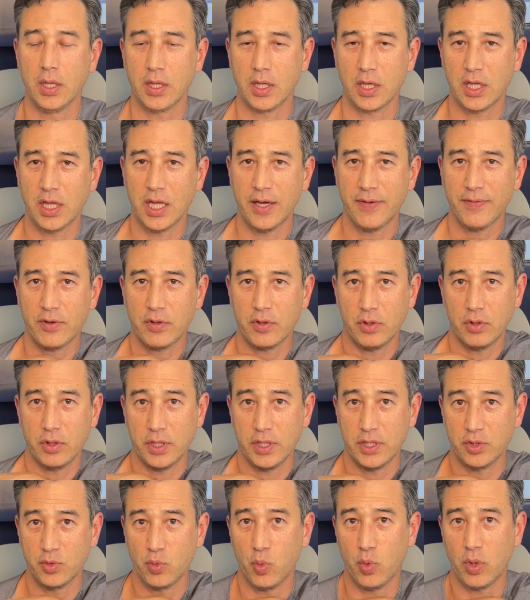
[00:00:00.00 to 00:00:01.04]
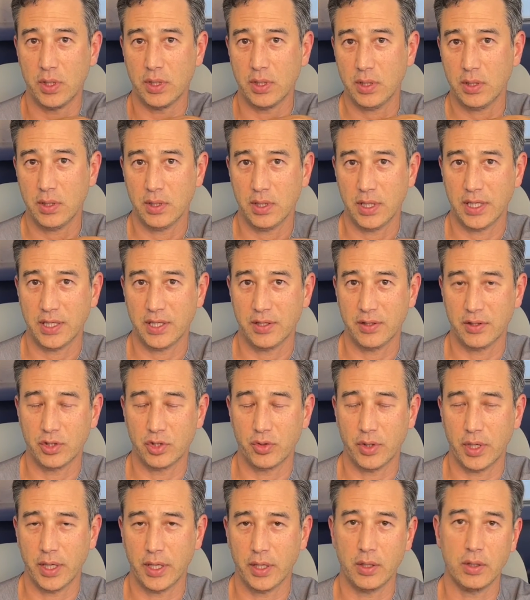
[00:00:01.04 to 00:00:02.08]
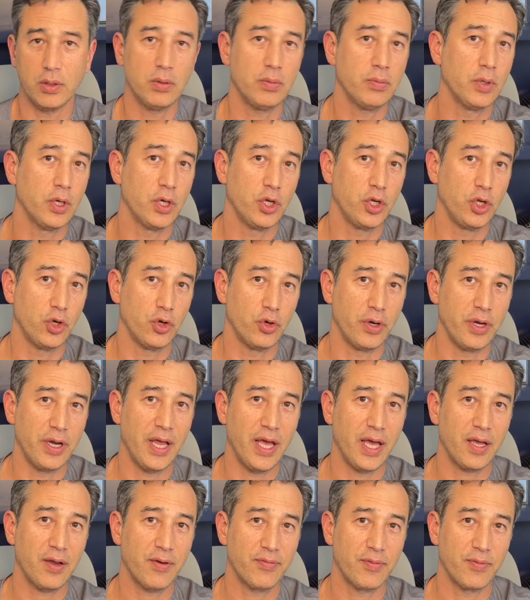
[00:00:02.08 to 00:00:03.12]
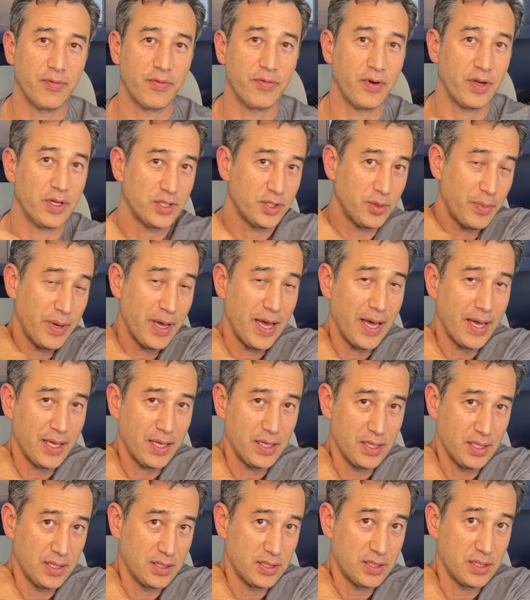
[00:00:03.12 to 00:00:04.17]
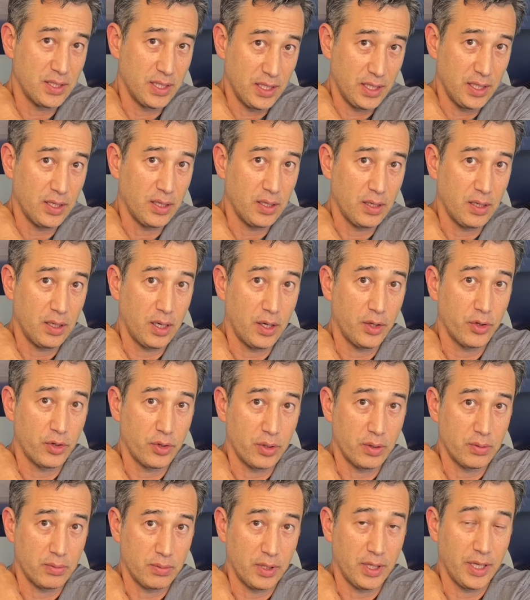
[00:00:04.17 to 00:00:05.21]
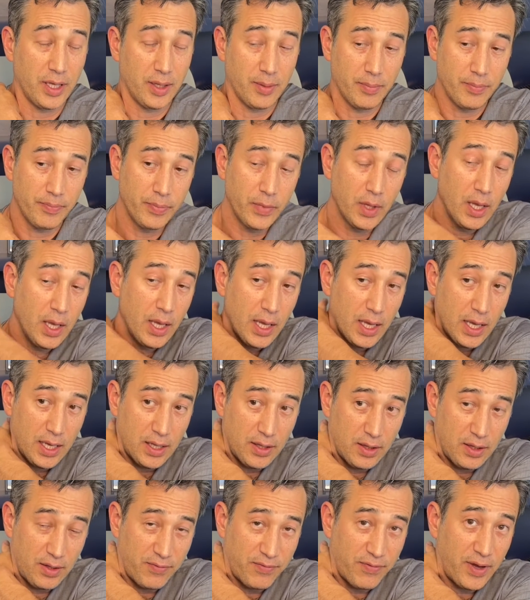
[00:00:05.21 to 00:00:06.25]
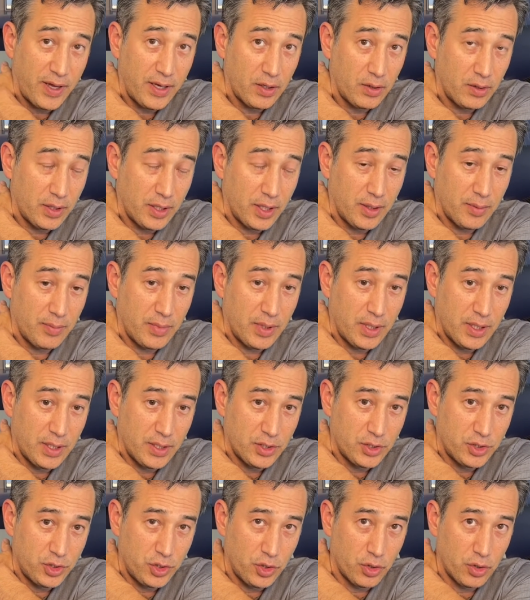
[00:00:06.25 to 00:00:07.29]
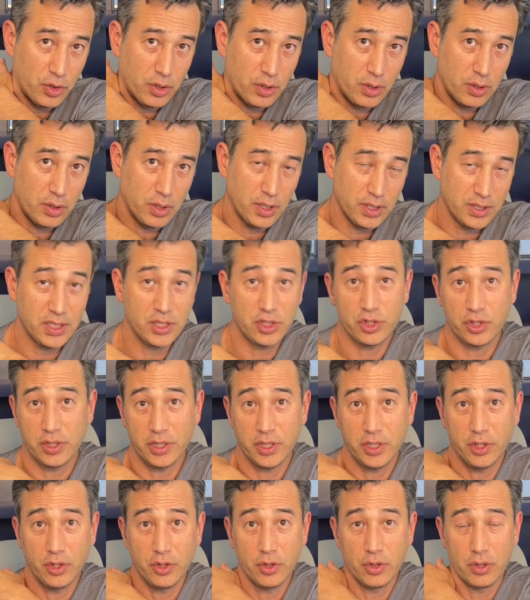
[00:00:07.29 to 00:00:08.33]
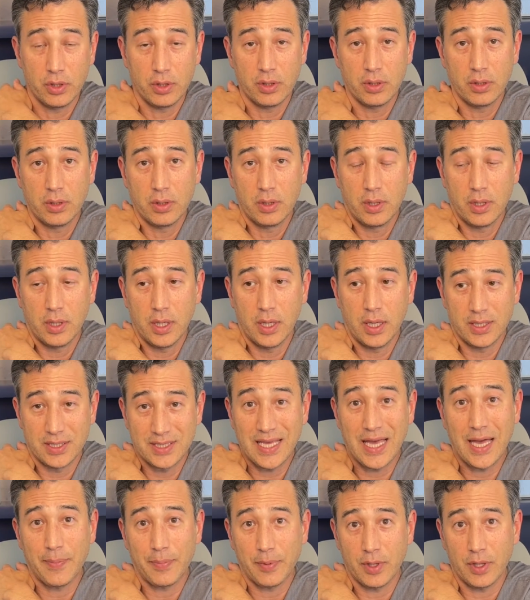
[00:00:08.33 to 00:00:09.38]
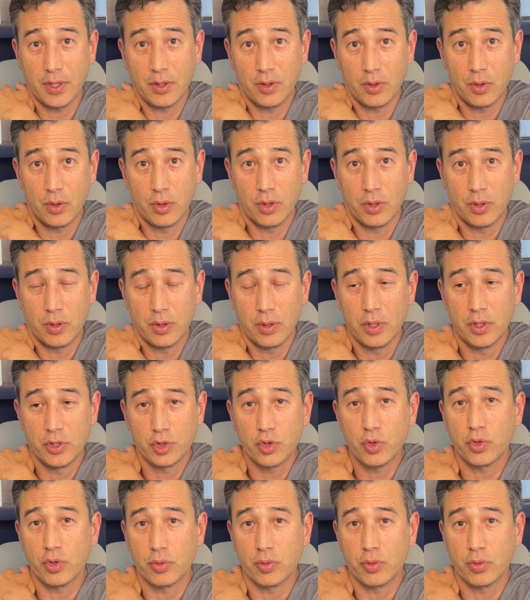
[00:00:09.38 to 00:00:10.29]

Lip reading: The clavicle is one length of the triangle. Your neck from front to back is the other limb, and the final limb is essentially your scapula or shoulder